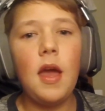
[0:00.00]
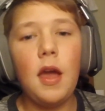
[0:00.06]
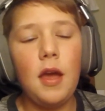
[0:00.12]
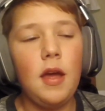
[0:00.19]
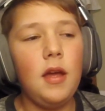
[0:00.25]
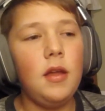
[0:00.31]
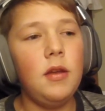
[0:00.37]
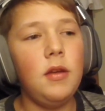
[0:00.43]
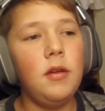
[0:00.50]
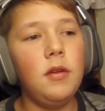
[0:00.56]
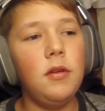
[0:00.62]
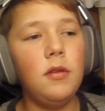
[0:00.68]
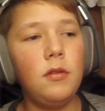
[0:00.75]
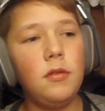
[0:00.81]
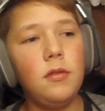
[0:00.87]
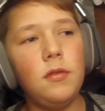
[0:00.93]

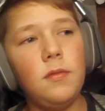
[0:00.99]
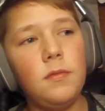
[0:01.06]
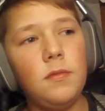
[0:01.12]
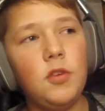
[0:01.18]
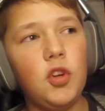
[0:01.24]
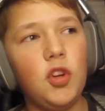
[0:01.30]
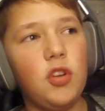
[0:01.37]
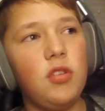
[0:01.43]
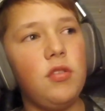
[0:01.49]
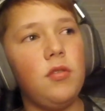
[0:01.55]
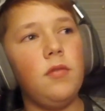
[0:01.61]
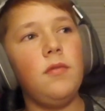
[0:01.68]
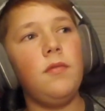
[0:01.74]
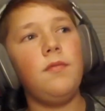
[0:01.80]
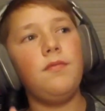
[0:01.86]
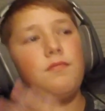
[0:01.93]
and just
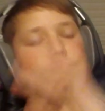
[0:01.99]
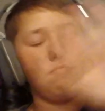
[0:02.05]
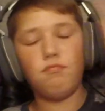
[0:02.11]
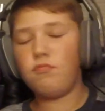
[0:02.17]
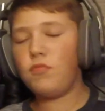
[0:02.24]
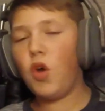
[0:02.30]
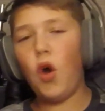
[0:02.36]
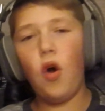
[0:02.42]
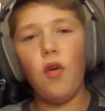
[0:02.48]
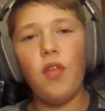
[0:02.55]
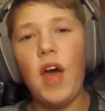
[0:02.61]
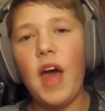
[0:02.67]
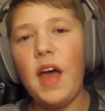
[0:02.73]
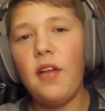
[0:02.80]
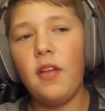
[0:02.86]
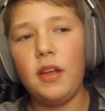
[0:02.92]
all
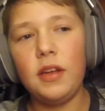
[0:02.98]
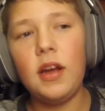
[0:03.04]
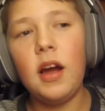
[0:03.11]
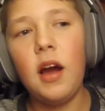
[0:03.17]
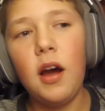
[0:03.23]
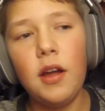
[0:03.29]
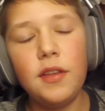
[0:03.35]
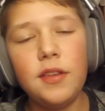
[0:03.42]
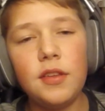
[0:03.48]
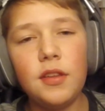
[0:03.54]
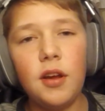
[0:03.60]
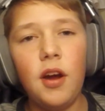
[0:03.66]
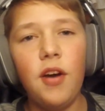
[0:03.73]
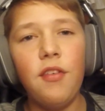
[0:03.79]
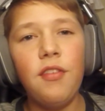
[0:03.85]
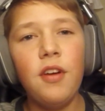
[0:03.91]
that like COD
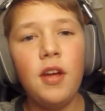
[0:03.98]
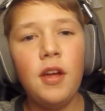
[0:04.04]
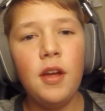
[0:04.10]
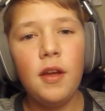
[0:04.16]
stuff.